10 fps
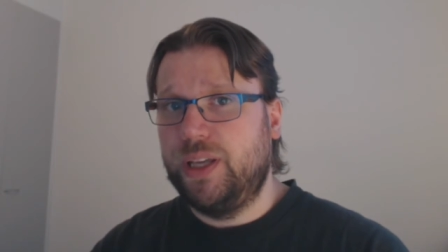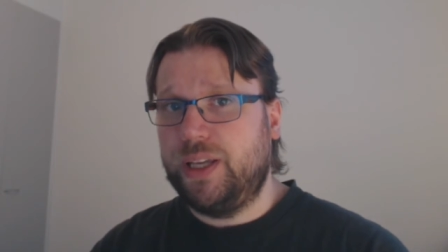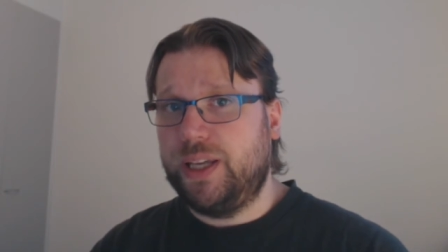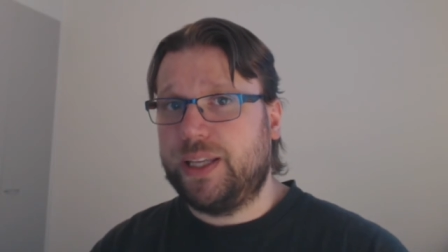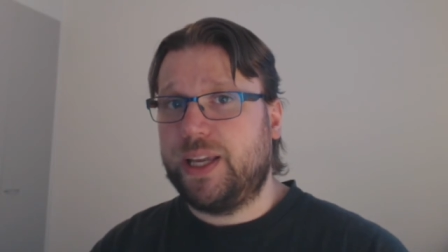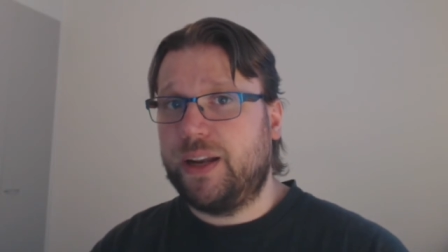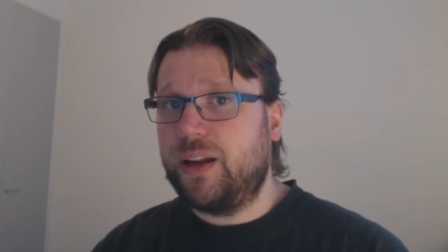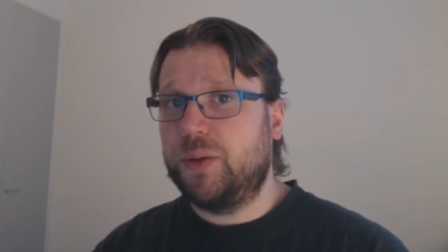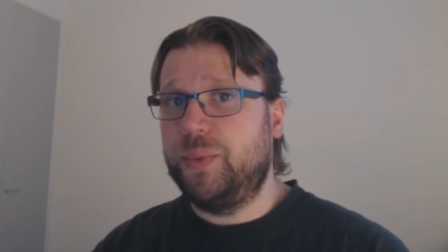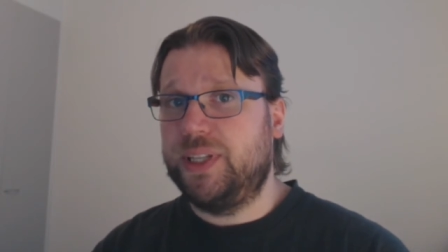It
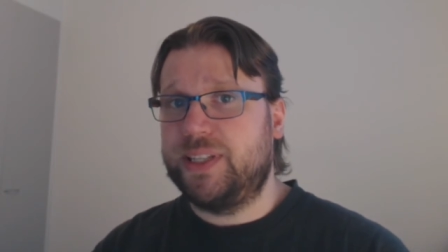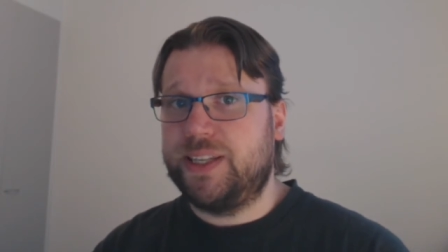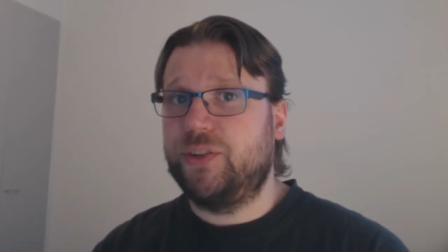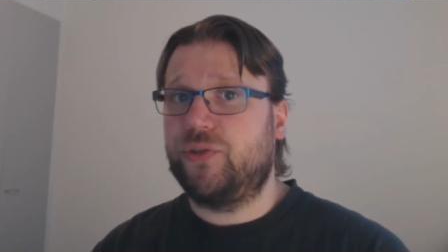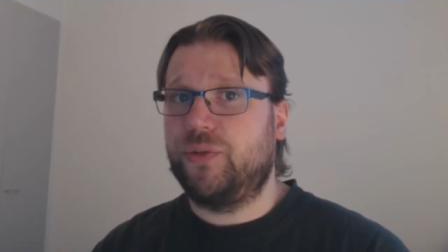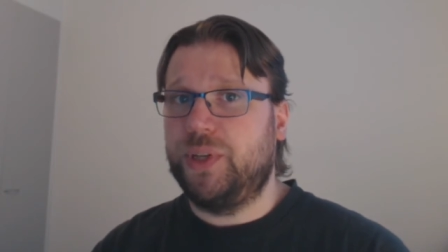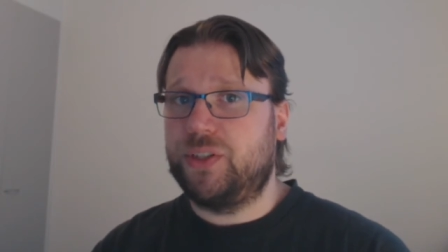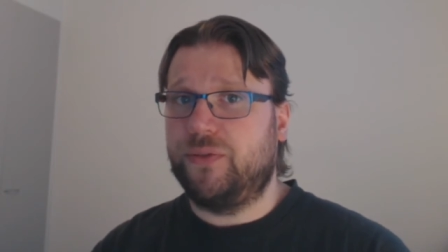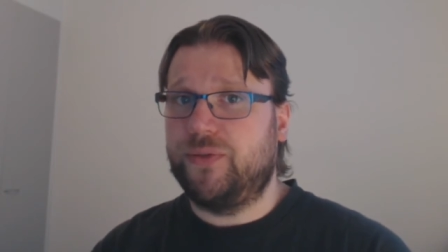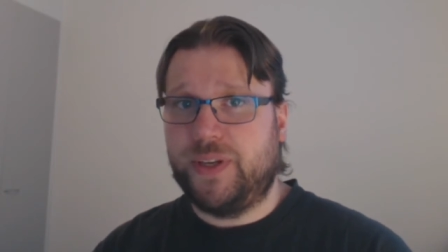cannot be the centerpiece
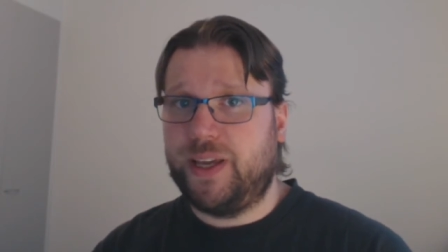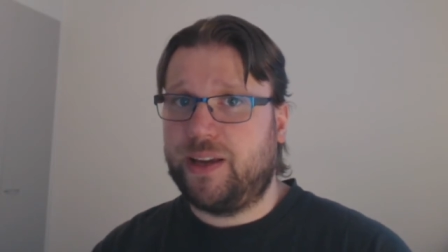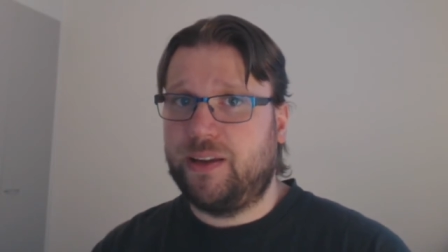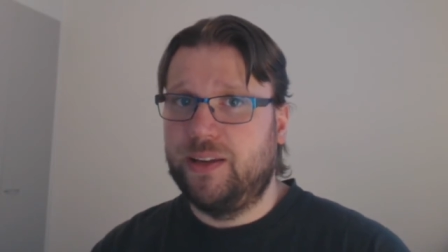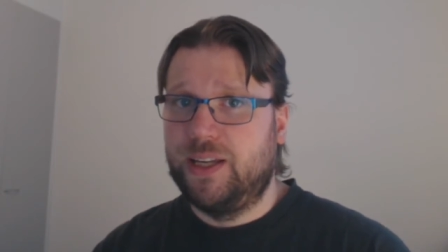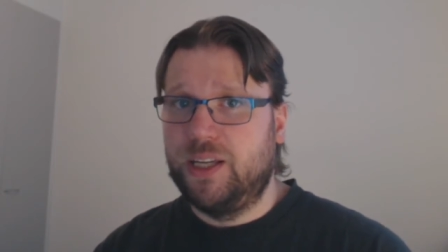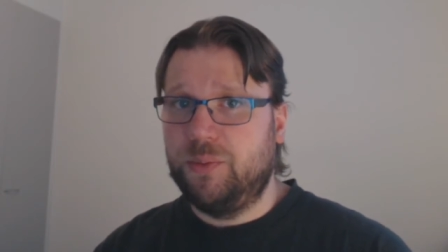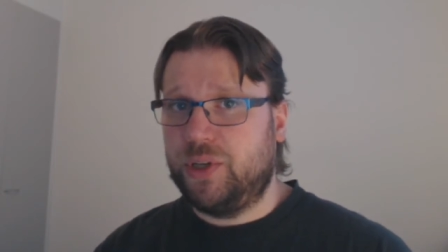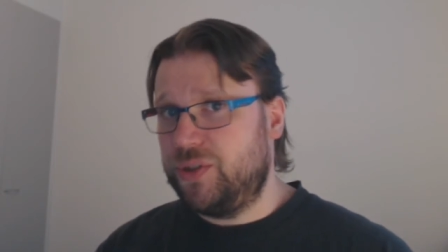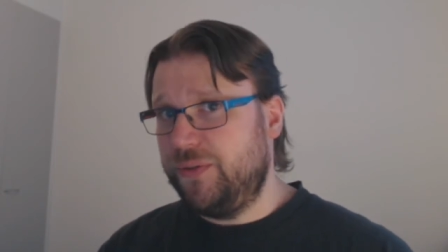of the deck,
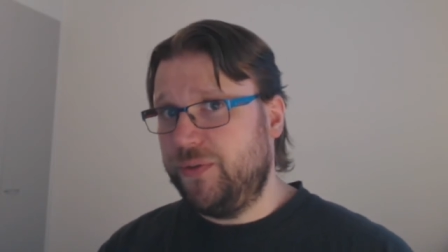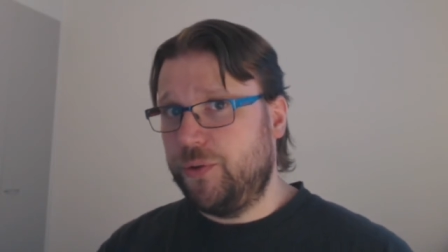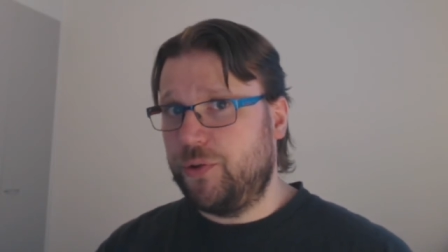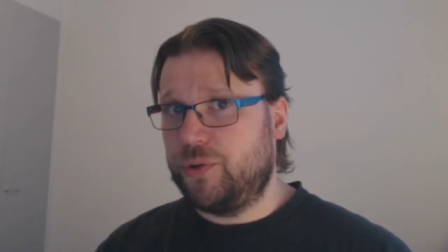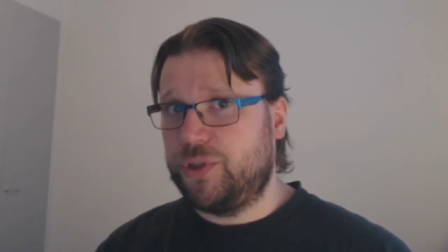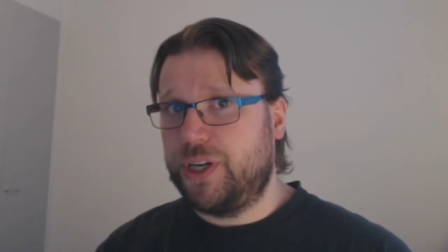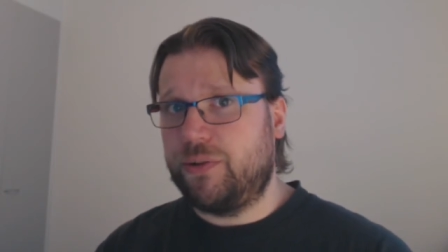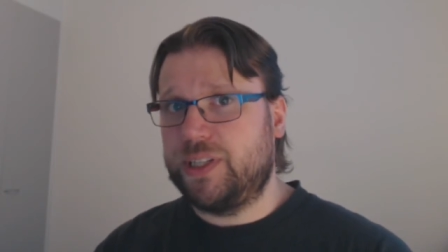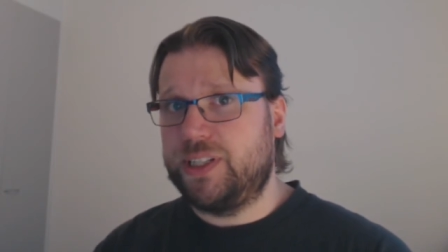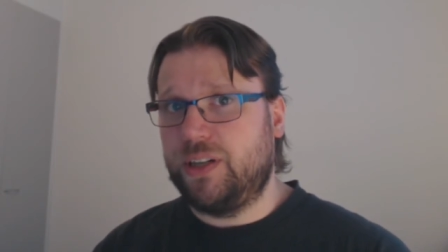because if you draw
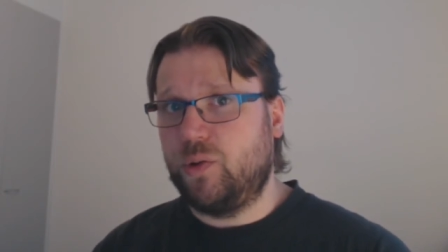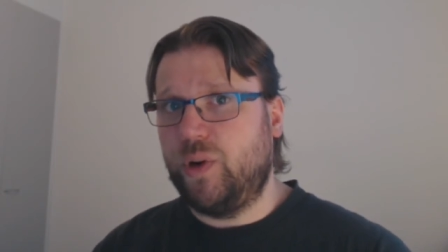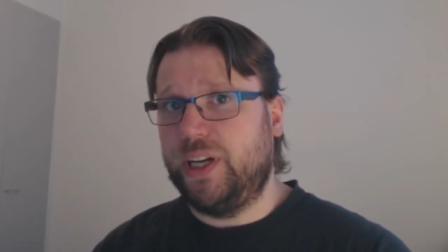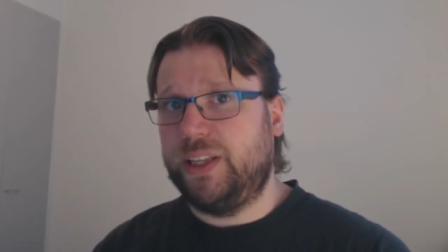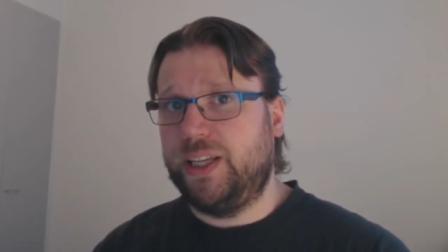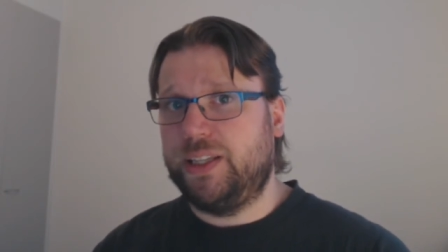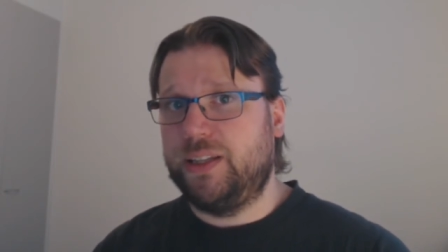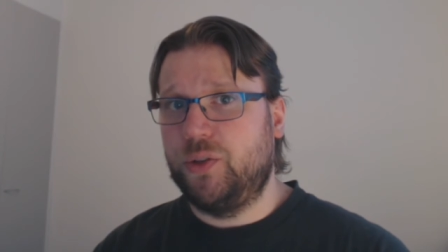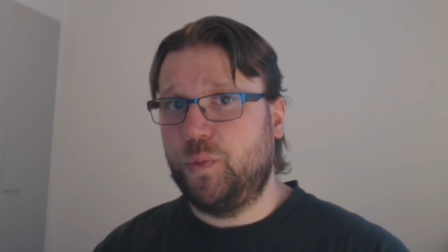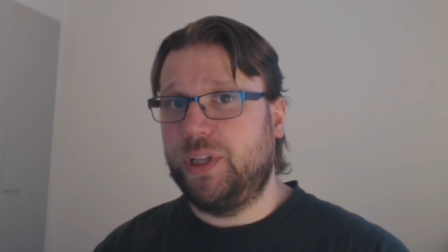Sherazin quite late,
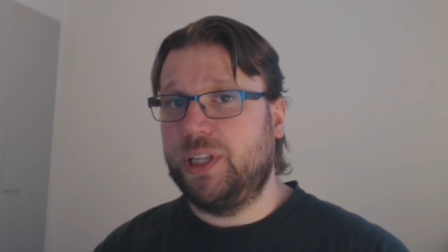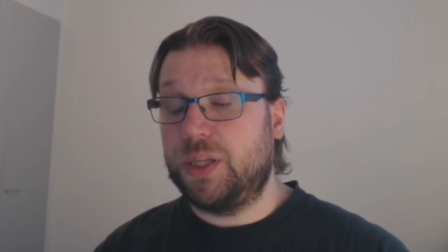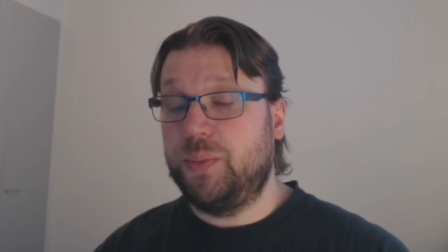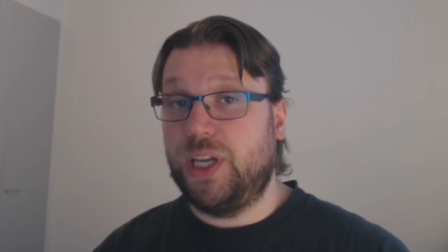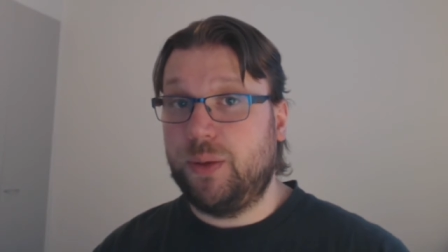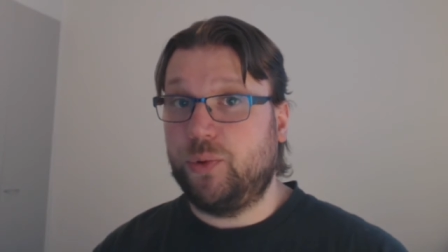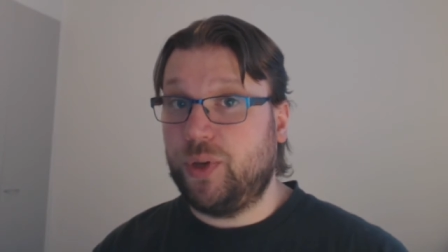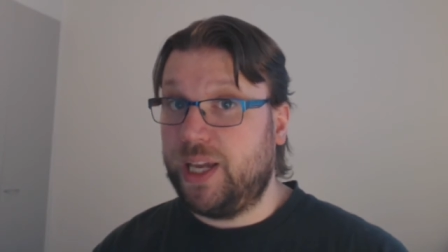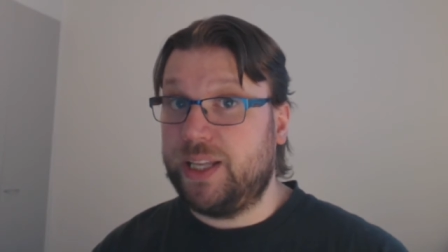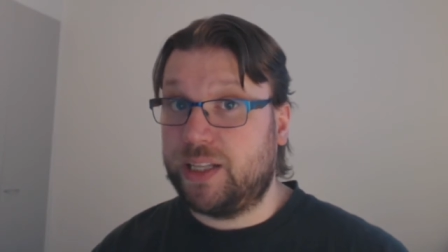you will not be able to
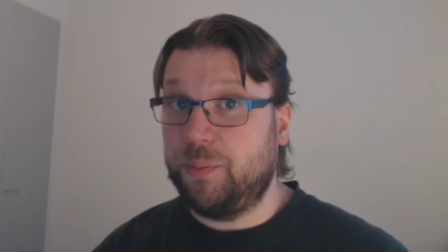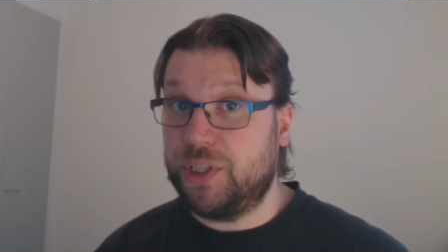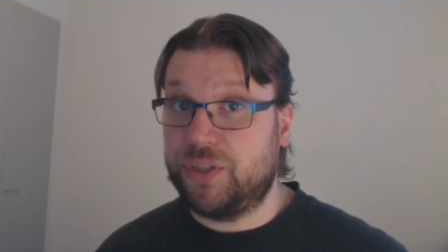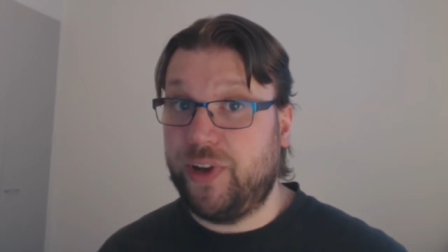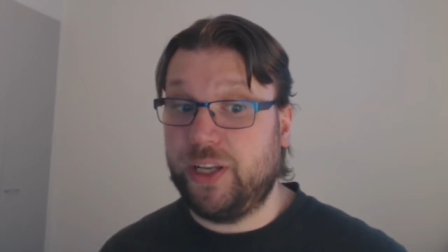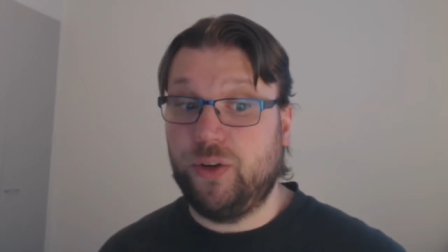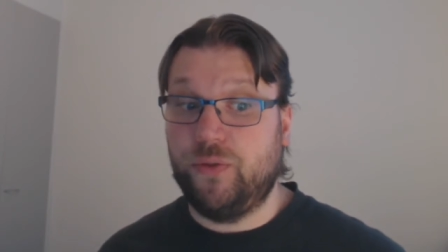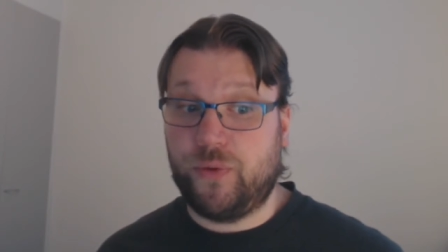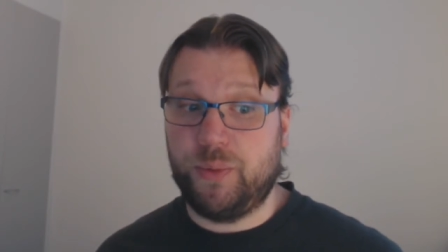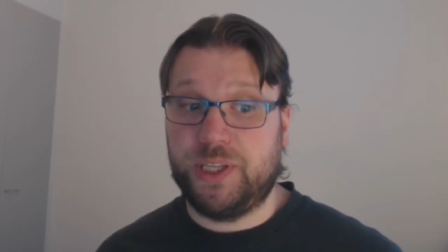gain that much value
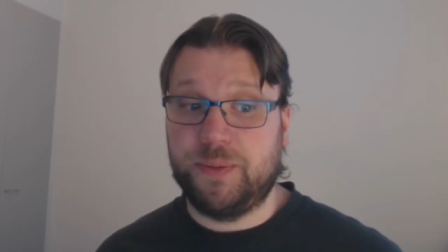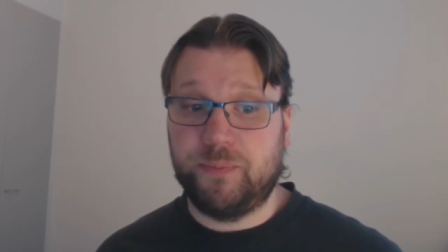from it.